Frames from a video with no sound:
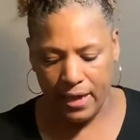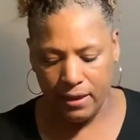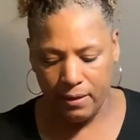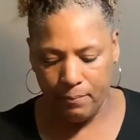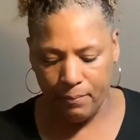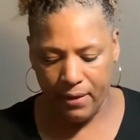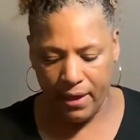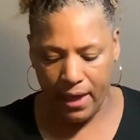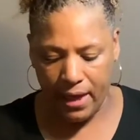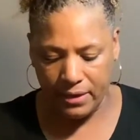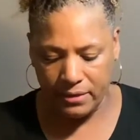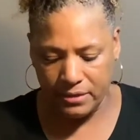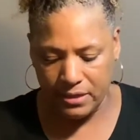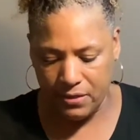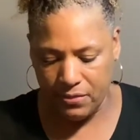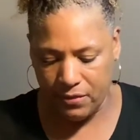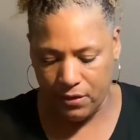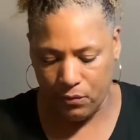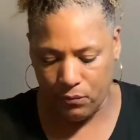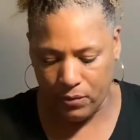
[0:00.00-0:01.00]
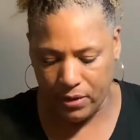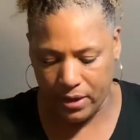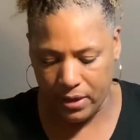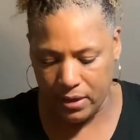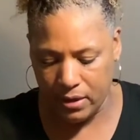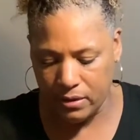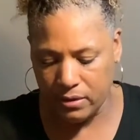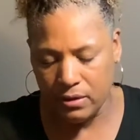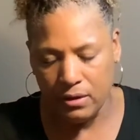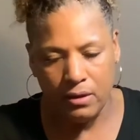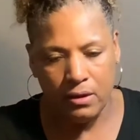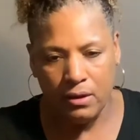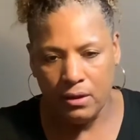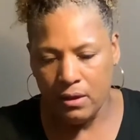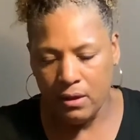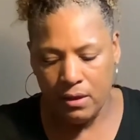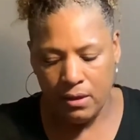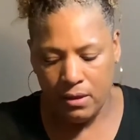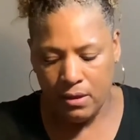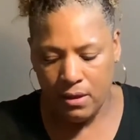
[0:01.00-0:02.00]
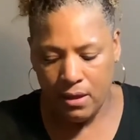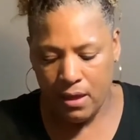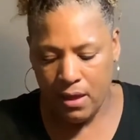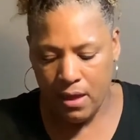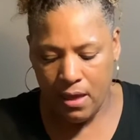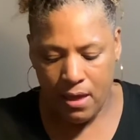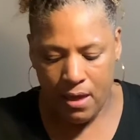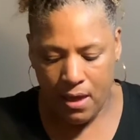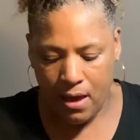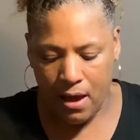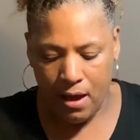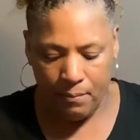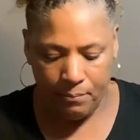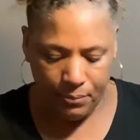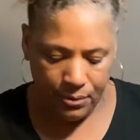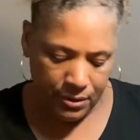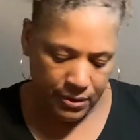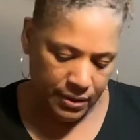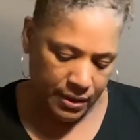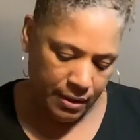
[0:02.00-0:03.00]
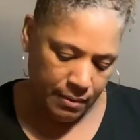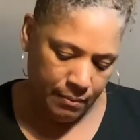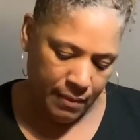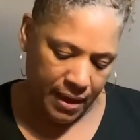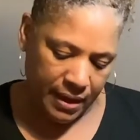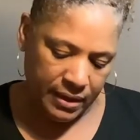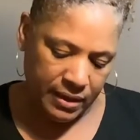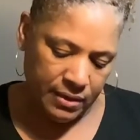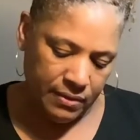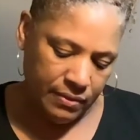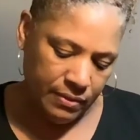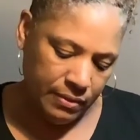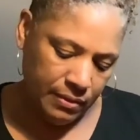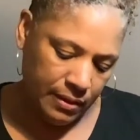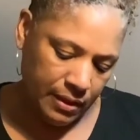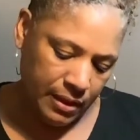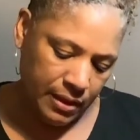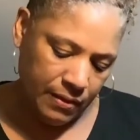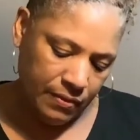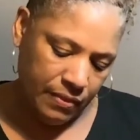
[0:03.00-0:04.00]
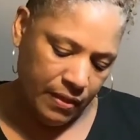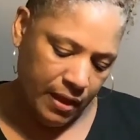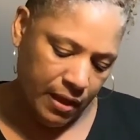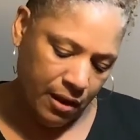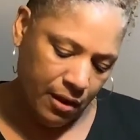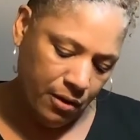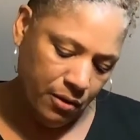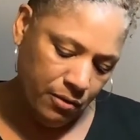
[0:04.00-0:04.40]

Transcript: it packed in there with. I'm putting it back in there.